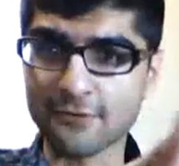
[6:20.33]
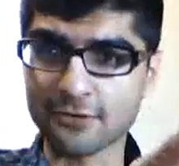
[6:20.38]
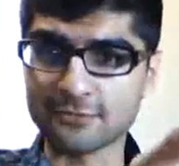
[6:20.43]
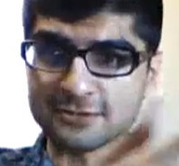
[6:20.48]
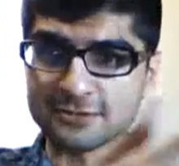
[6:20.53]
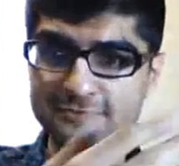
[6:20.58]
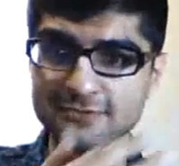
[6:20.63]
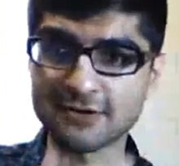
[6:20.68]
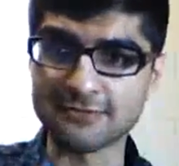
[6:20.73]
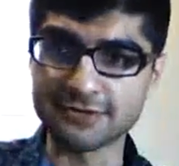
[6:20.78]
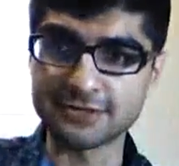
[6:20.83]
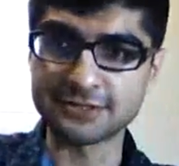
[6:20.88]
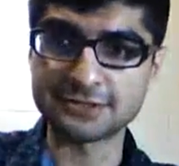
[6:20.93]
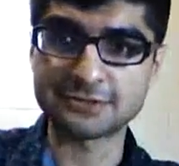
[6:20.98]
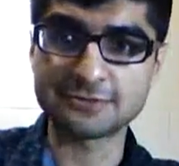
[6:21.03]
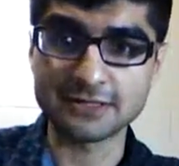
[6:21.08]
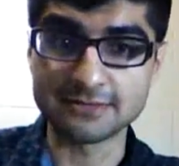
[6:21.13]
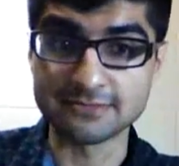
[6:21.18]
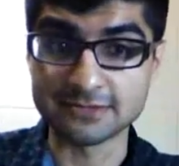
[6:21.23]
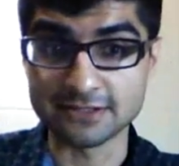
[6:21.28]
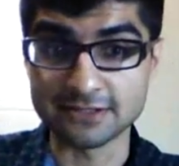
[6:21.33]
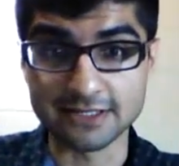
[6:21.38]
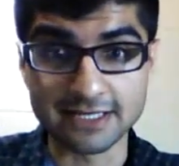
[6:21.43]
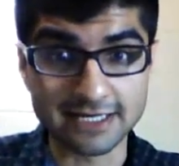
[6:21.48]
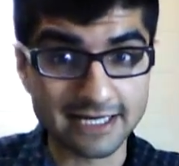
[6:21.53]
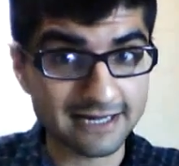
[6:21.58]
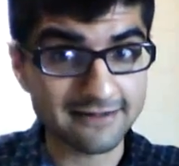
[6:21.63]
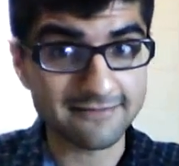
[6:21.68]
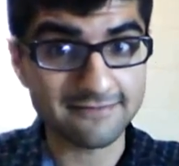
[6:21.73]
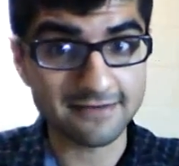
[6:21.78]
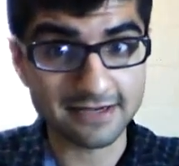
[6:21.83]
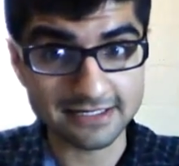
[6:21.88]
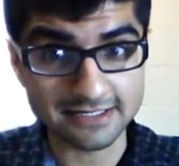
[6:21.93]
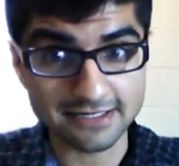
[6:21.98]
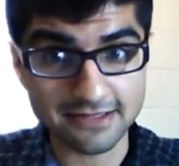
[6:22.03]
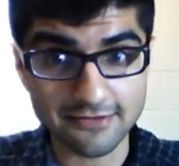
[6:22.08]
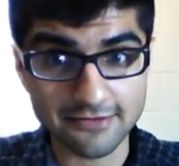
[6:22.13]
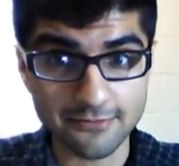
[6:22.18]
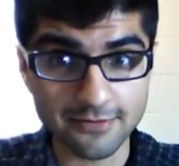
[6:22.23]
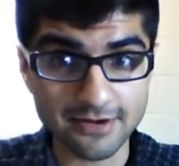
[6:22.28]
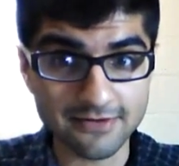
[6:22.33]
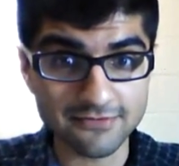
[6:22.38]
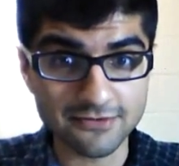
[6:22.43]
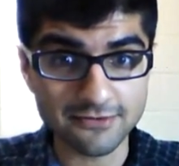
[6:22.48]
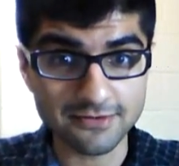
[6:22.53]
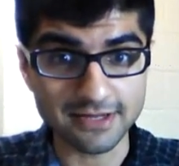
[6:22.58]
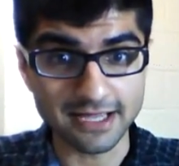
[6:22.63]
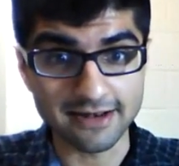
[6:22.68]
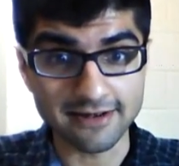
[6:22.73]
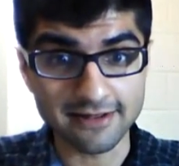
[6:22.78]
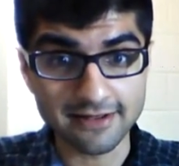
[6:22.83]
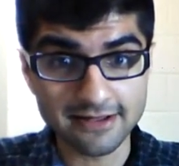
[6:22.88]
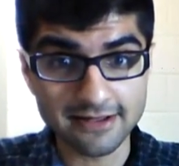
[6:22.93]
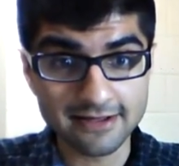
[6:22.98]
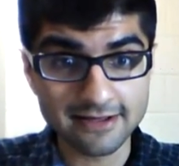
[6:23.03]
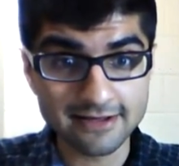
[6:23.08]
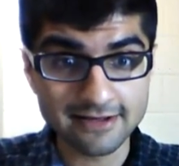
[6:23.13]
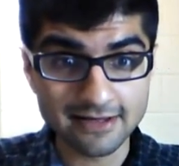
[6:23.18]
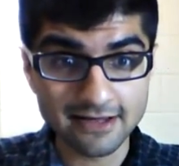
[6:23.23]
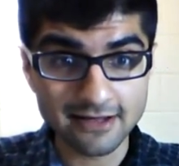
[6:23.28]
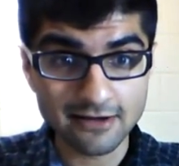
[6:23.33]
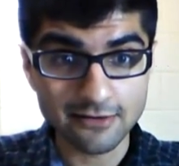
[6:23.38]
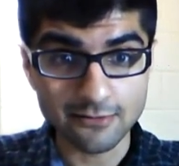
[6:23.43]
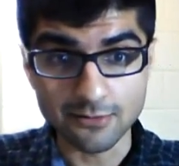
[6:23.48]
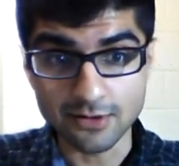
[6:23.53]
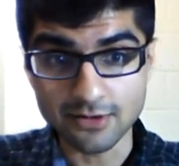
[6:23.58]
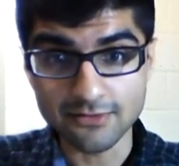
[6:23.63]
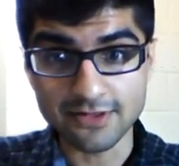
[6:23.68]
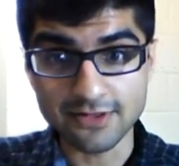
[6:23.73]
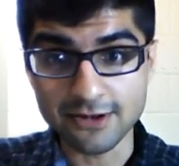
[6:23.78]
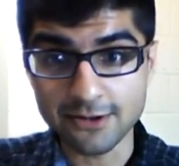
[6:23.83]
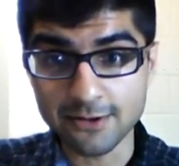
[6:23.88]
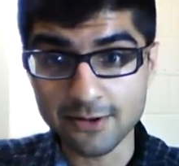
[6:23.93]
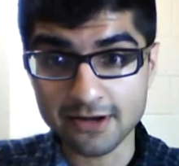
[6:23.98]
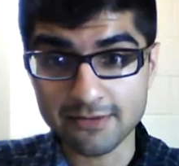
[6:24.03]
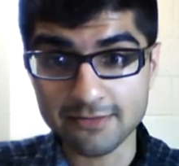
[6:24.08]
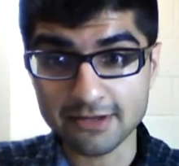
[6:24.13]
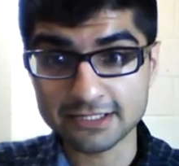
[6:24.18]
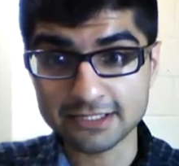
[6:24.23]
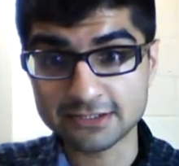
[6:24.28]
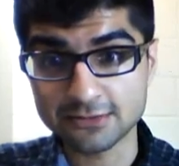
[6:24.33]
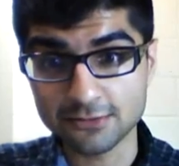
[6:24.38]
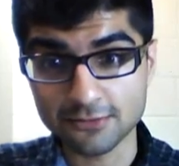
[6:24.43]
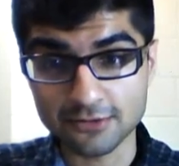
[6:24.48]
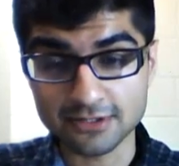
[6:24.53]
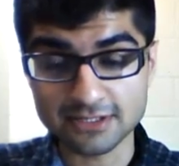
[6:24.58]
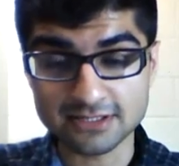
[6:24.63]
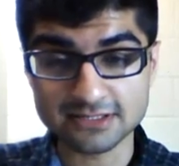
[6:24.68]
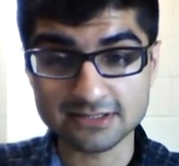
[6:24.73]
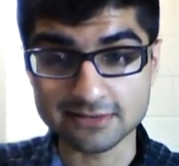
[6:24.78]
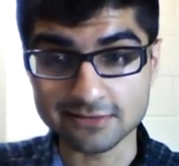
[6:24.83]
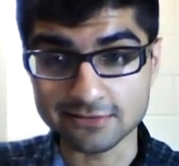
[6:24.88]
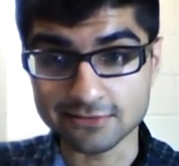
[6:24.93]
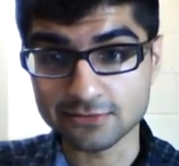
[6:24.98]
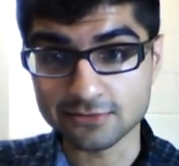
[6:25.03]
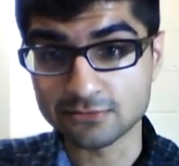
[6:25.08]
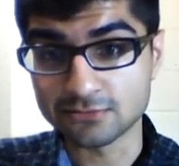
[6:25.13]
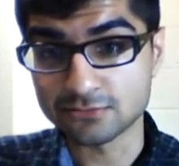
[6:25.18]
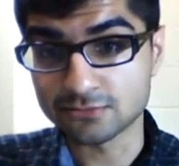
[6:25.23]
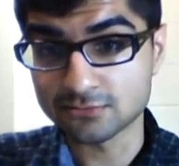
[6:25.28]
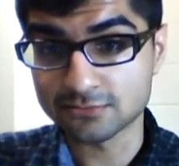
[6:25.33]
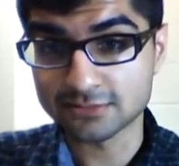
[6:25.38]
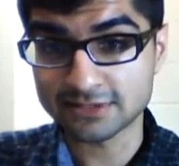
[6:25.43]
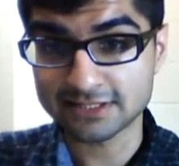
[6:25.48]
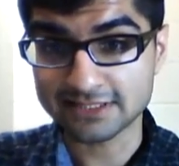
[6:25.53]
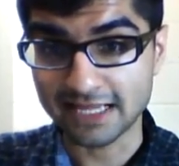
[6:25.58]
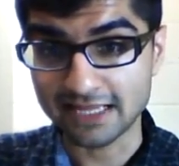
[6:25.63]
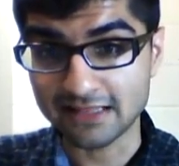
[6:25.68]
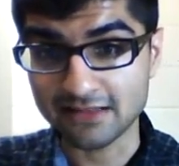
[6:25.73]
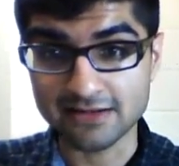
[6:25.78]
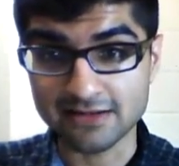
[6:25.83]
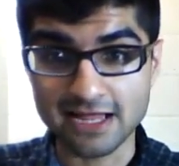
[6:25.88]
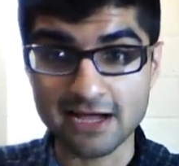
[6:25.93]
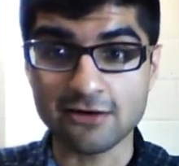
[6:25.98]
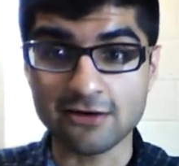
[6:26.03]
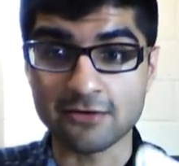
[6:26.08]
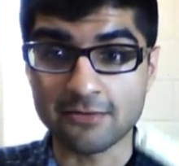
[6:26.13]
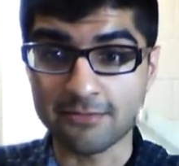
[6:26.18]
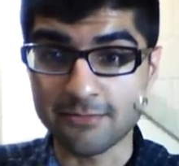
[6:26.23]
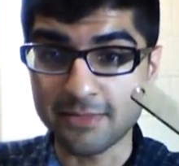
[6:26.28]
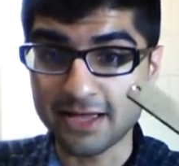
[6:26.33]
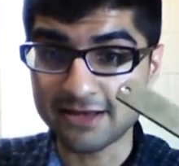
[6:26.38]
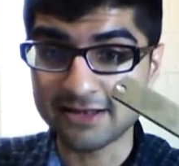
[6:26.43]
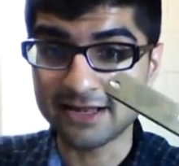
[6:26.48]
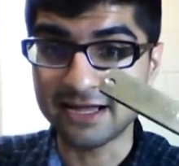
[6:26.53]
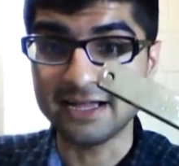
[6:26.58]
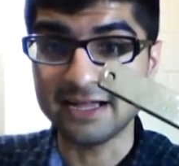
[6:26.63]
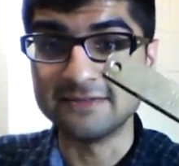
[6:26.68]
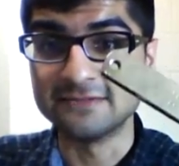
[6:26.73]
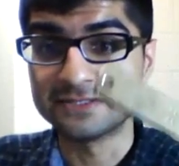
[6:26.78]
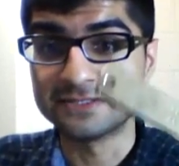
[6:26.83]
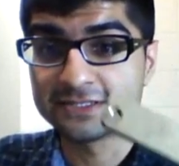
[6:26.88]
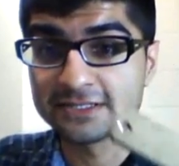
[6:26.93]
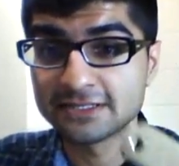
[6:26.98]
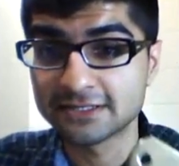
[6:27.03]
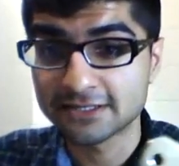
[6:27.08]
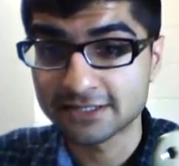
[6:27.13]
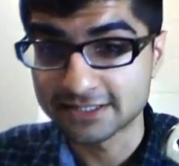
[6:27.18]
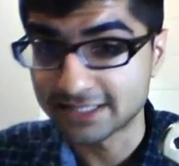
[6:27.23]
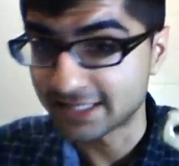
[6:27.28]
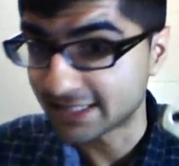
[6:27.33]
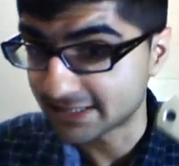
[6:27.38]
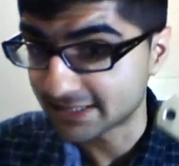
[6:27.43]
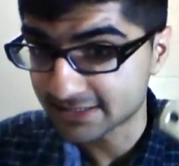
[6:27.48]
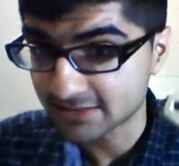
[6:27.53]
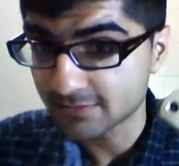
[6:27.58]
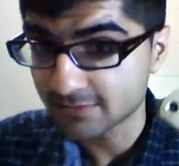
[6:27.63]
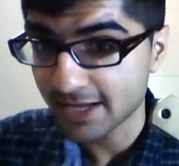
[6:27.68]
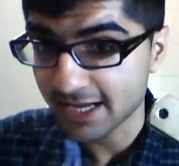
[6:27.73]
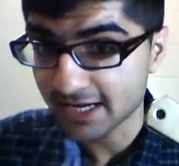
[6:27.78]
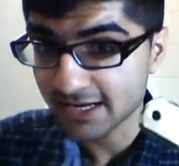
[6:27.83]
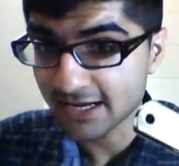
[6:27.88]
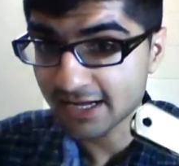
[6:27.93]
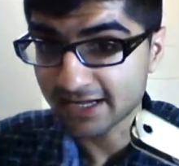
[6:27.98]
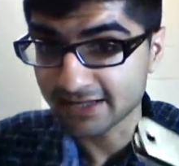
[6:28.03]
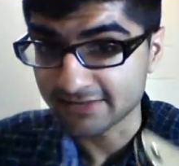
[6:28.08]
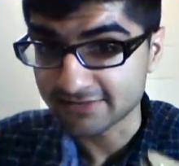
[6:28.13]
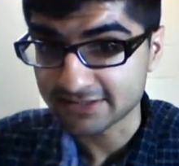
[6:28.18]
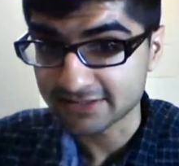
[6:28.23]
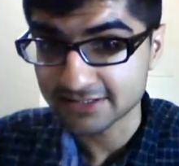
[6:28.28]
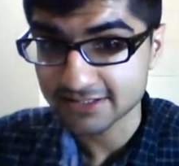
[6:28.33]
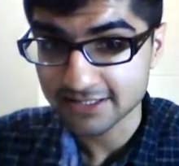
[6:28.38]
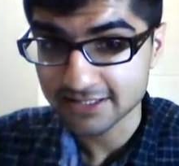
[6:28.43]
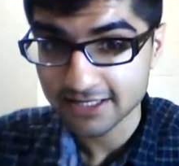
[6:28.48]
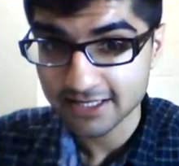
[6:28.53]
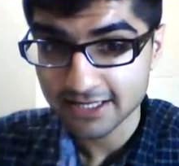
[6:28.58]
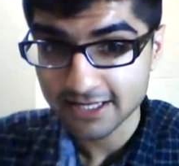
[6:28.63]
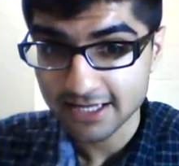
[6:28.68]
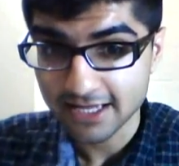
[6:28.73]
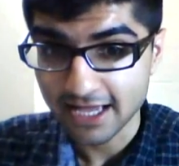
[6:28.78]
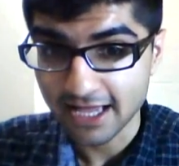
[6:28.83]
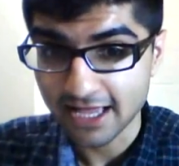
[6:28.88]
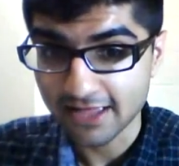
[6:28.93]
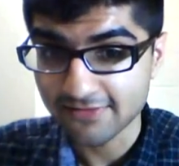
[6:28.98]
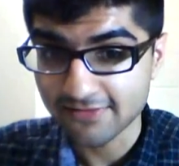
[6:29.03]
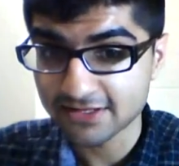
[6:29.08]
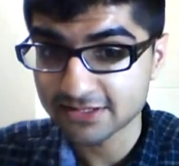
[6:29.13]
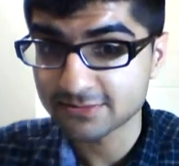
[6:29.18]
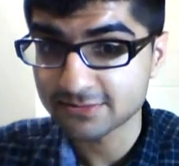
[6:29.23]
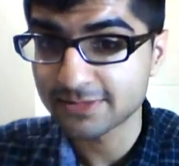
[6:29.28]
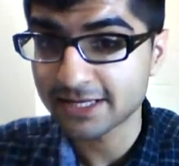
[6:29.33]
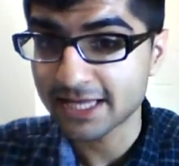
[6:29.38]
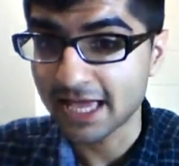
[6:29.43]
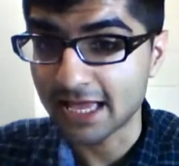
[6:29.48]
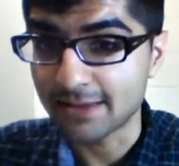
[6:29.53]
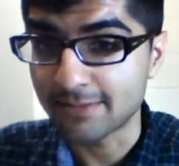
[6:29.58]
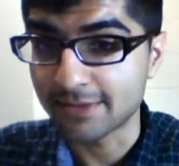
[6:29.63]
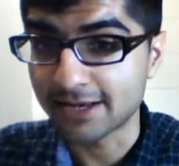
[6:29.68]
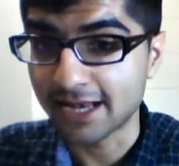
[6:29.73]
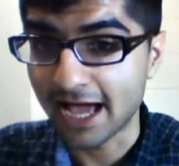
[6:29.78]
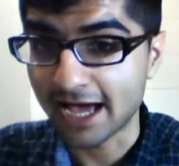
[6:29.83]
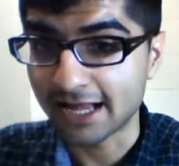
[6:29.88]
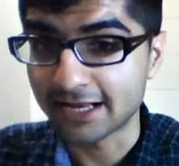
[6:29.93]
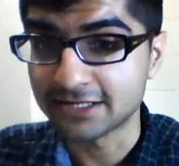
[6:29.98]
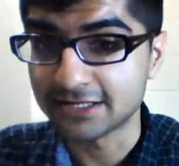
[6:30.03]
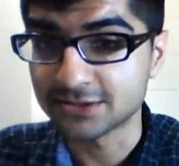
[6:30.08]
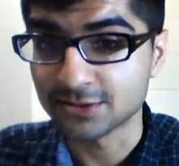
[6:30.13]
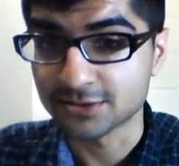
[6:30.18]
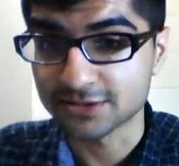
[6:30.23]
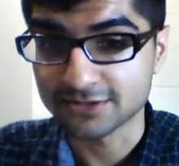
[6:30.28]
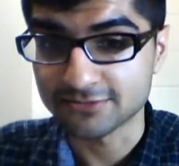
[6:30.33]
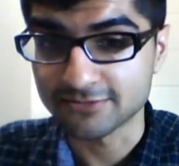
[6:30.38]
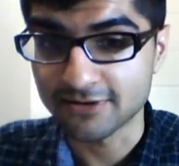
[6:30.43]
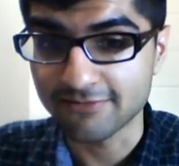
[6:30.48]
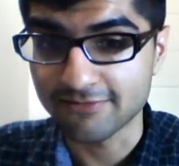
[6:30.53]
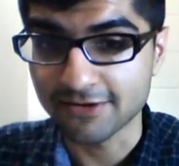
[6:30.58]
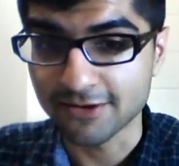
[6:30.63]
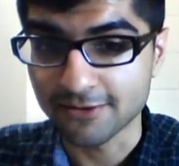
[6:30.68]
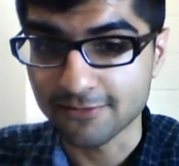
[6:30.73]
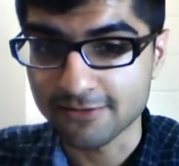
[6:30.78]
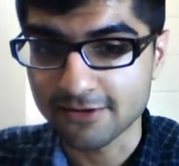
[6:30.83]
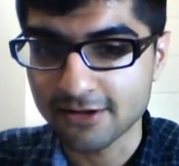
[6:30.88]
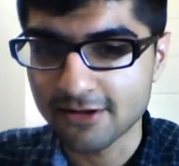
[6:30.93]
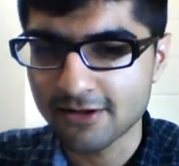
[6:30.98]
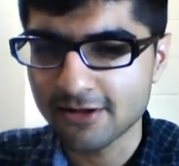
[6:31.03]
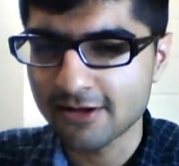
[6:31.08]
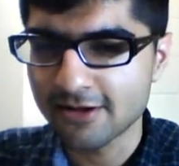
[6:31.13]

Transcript: forms of revenue streams. So they got to find another way of doing it. Well, they knew how to make swords, so scale it down, make knives, because they could still make knives. And this became an added source of revenue.